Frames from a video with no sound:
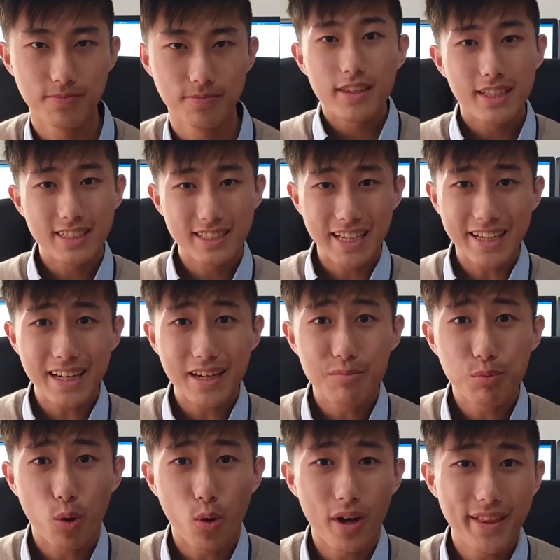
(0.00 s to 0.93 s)
The
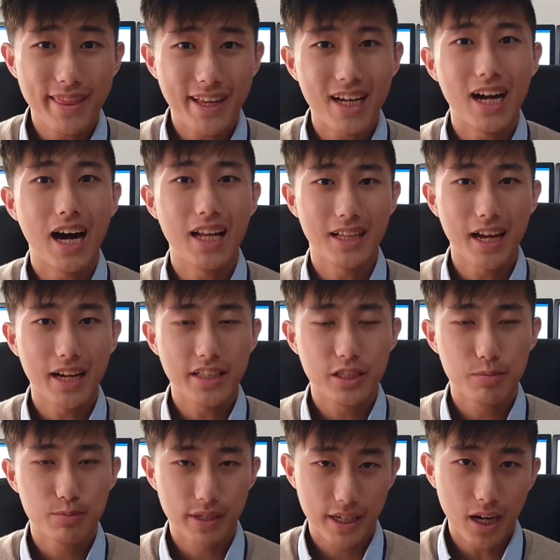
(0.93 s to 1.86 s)
second point that I like
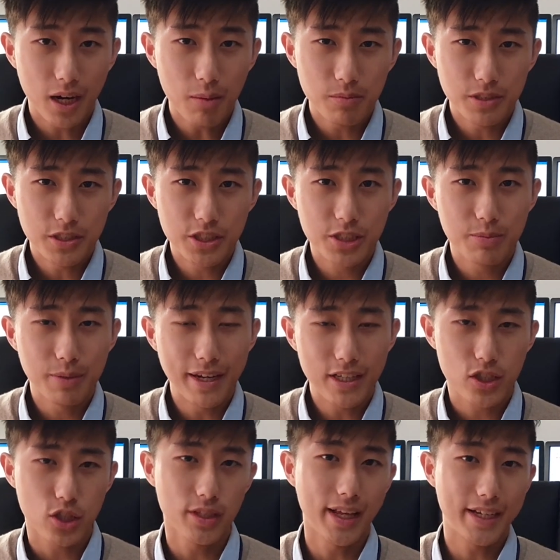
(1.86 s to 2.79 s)
to bring up is to make
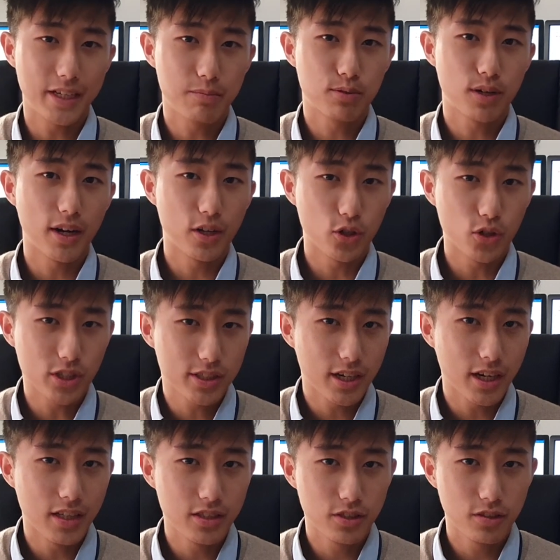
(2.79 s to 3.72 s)
sure that you
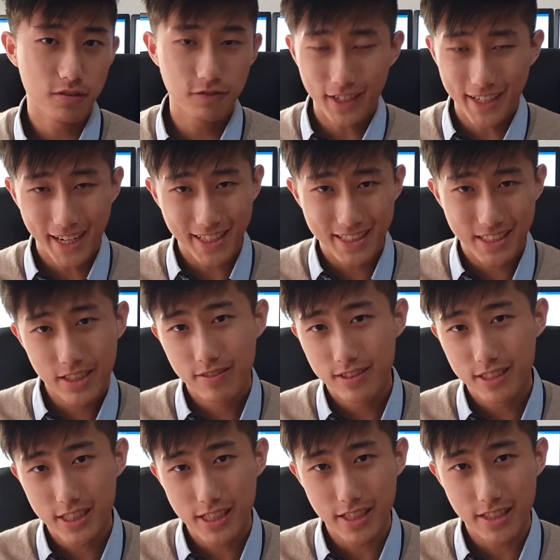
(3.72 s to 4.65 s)
prioritize your fun
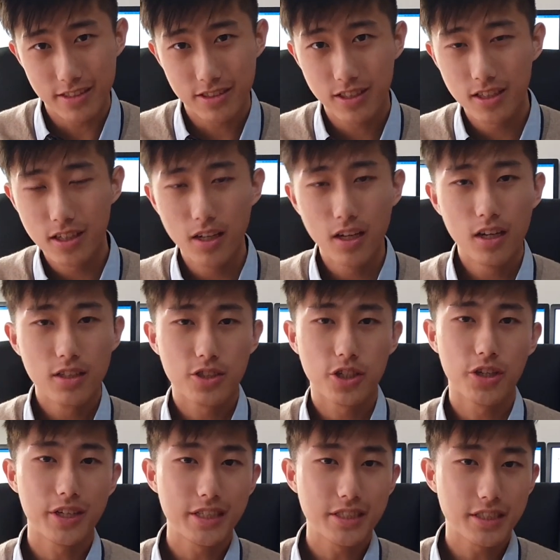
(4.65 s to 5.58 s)
activities.
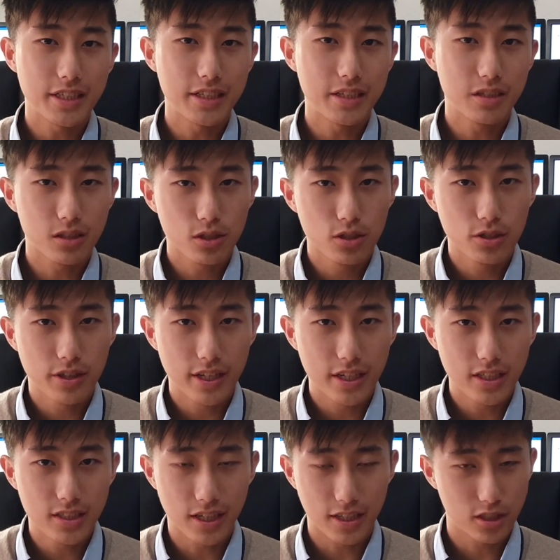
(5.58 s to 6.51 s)
So these can include
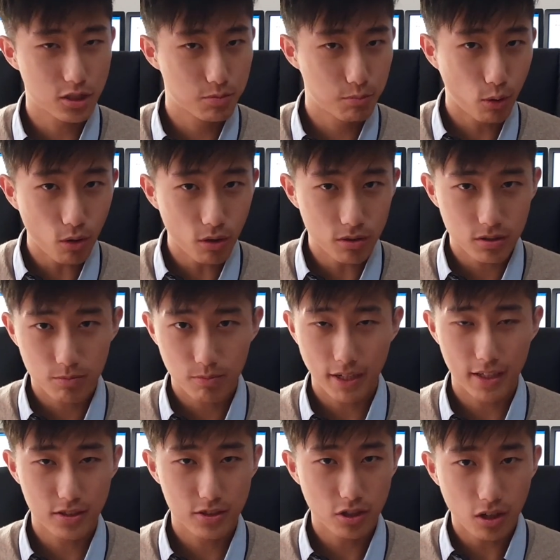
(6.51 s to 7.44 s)
things like sport,
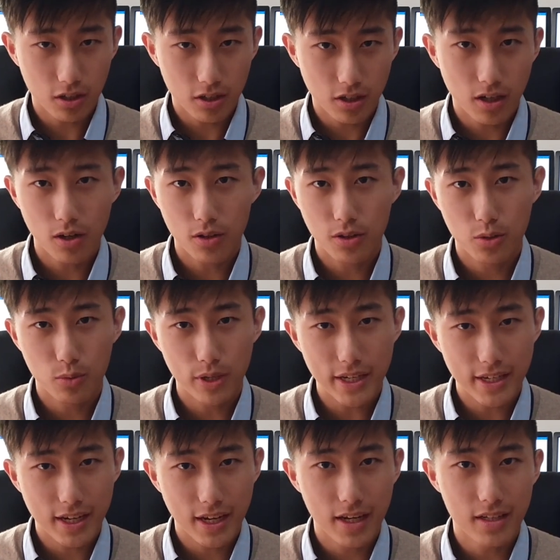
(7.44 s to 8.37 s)
playing soccer on the
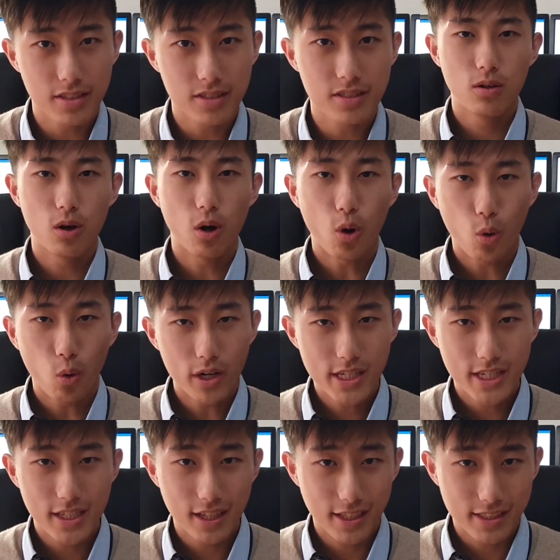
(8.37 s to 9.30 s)
weekends, or
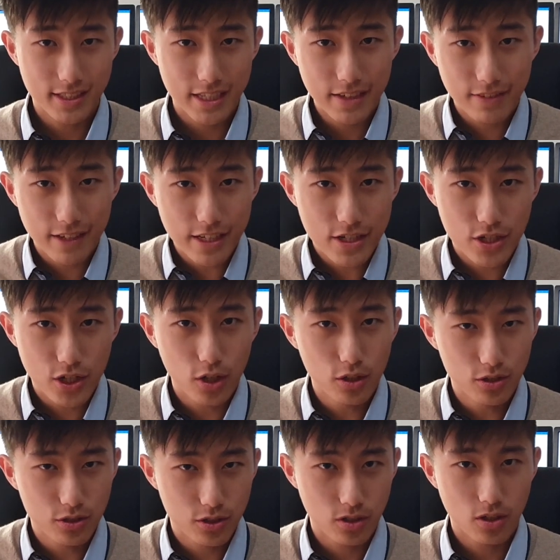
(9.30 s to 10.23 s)
watching like TV
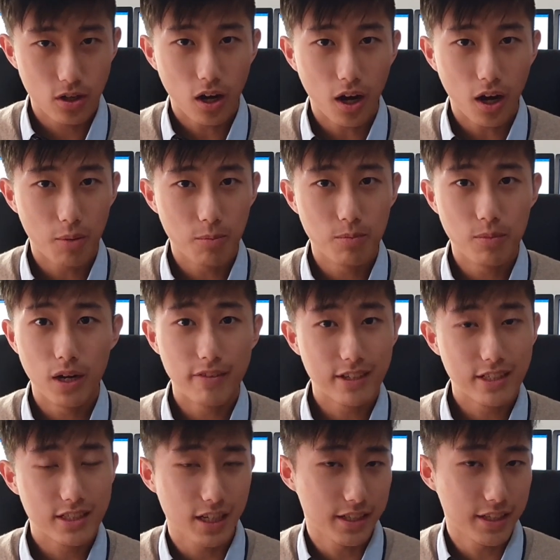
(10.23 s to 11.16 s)
shows
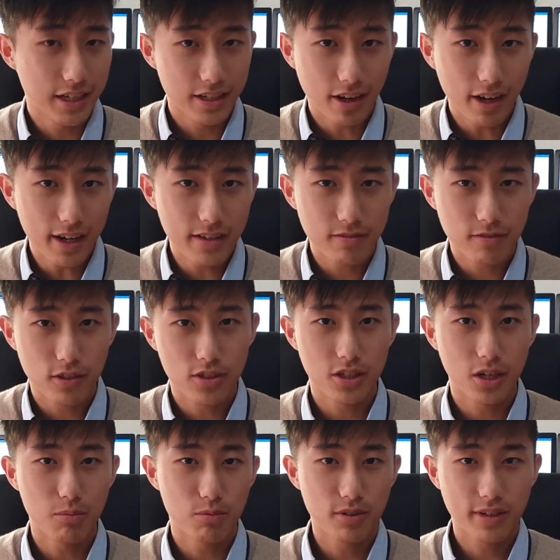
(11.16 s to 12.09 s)
every Sunday night, for
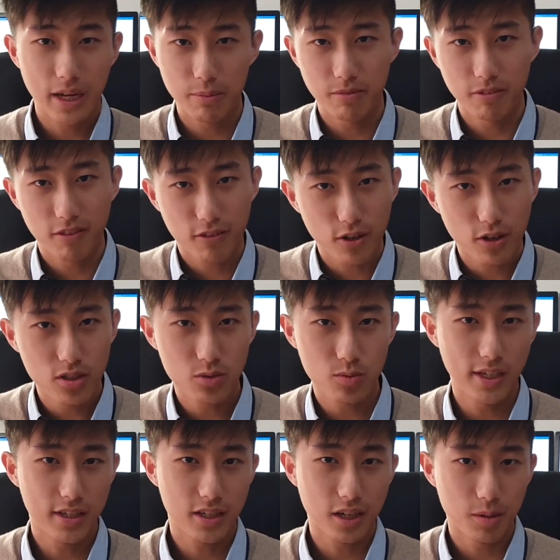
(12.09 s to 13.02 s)
example, Game of Thrones
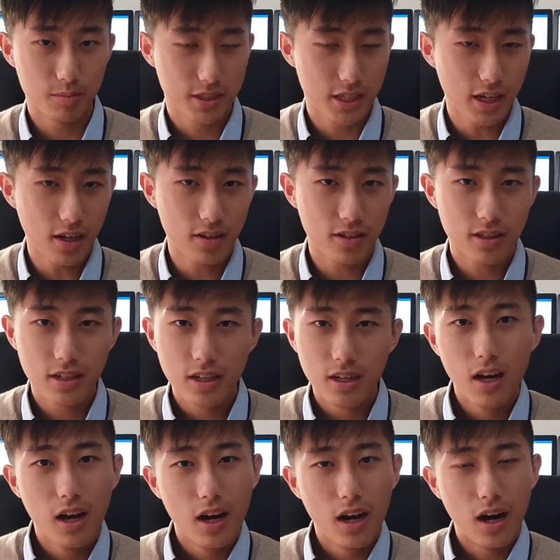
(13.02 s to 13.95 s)
when it comes out.
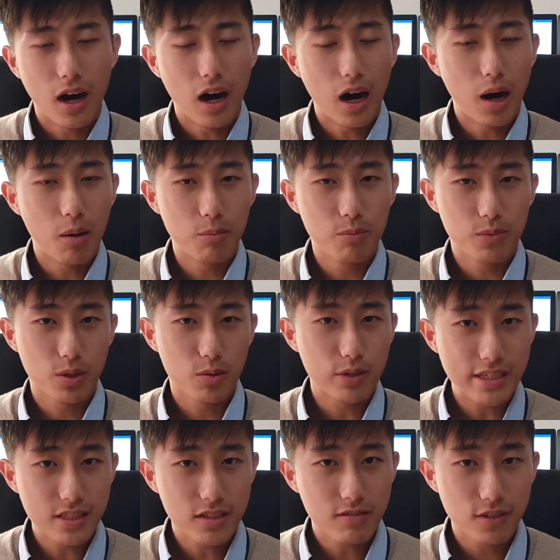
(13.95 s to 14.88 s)
The
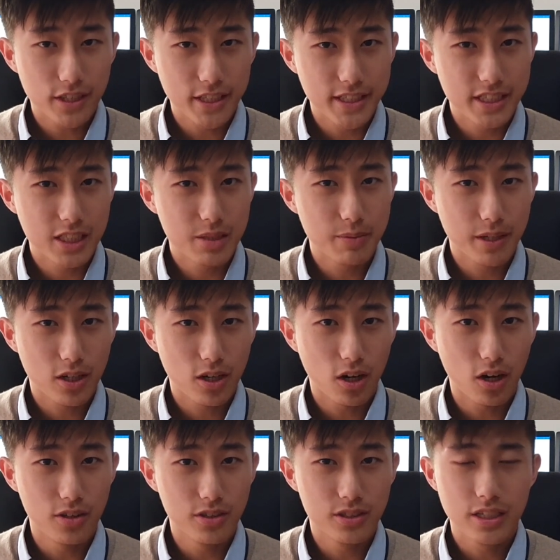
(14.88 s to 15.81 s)
reason for this is
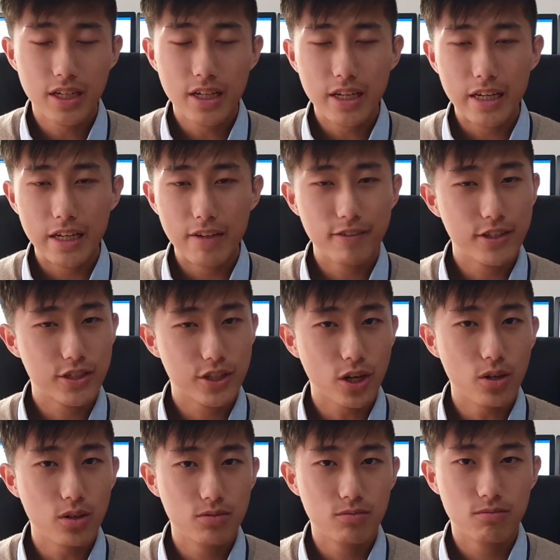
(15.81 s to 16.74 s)
because if you
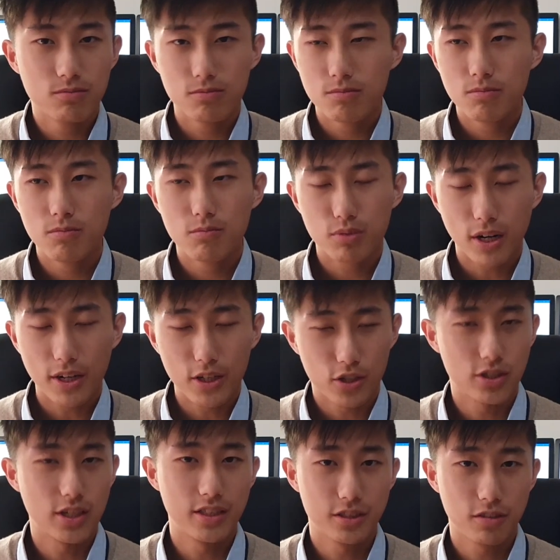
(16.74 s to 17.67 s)
don't
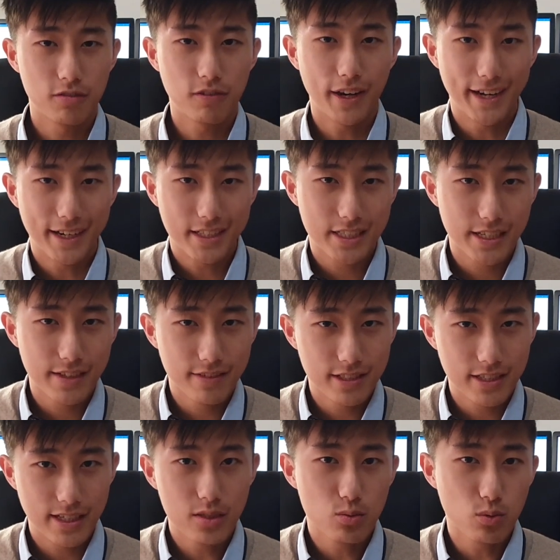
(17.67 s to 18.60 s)
prioritize your fun
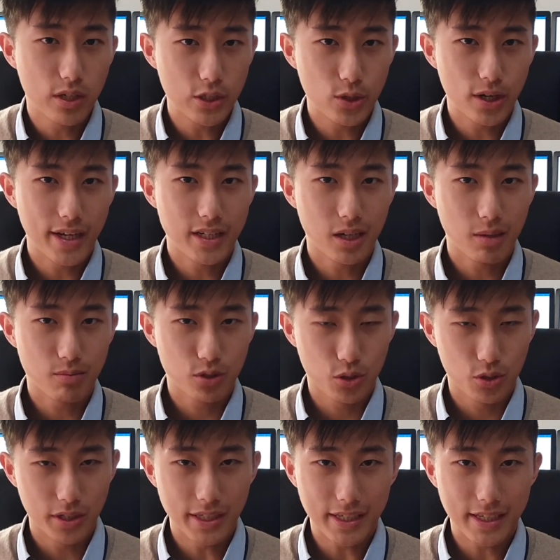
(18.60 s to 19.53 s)
activities, what you'll end up
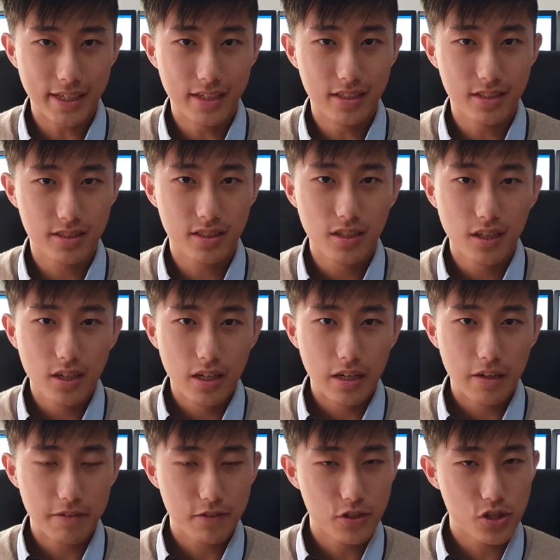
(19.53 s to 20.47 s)
doing is
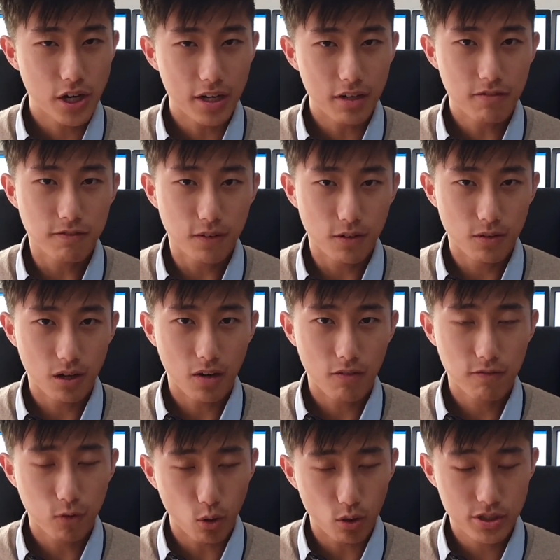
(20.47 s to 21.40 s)
if you try to
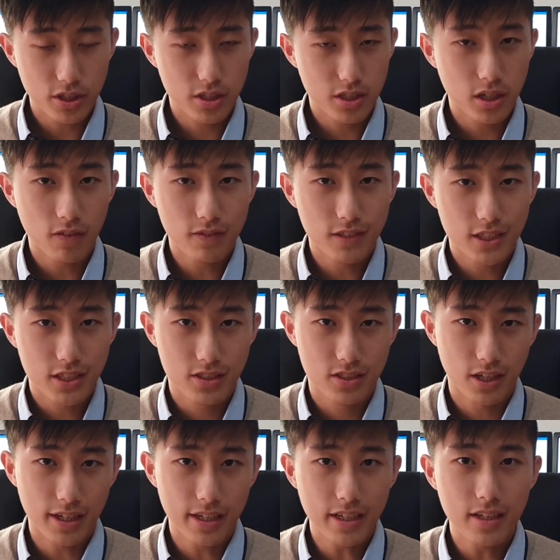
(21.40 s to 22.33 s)
force yourself to
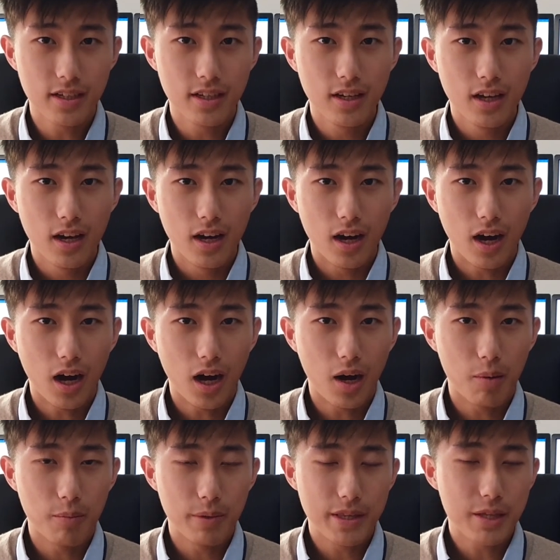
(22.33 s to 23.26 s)
study,
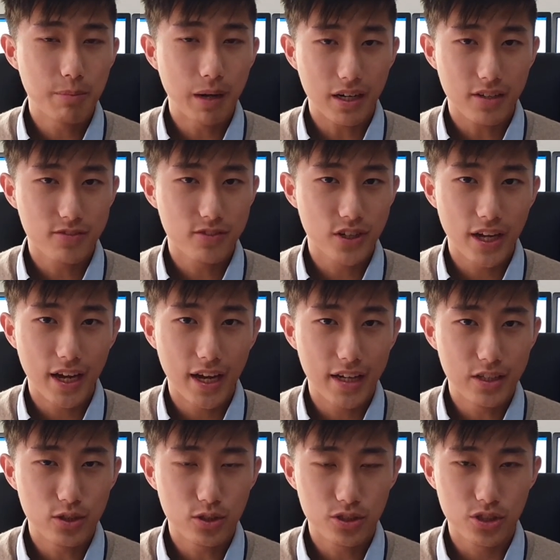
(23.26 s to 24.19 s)
in the back of your
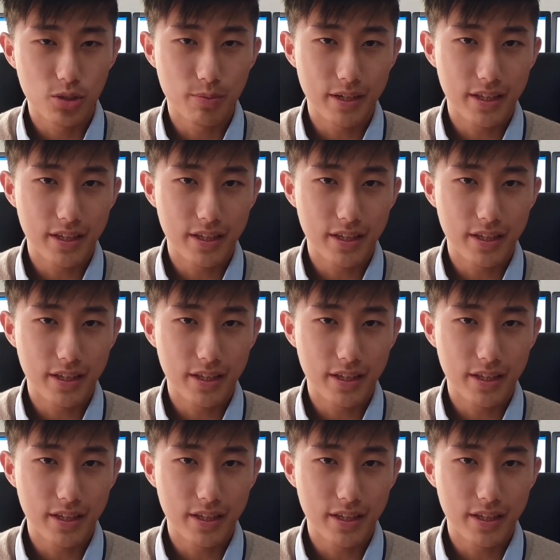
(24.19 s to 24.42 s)
head, you'll still be